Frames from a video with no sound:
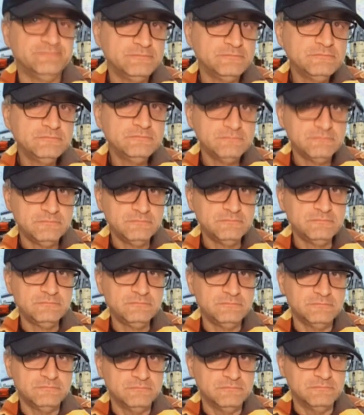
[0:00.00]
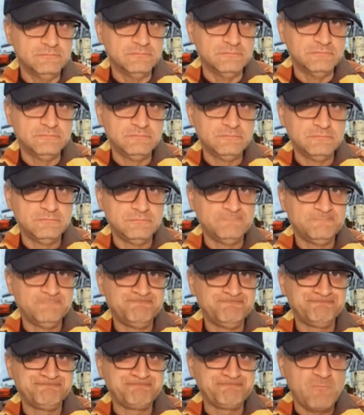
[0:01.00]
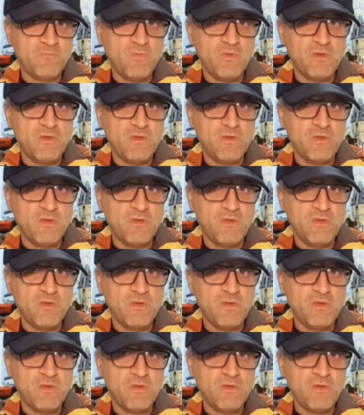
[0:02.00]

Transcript: (silence)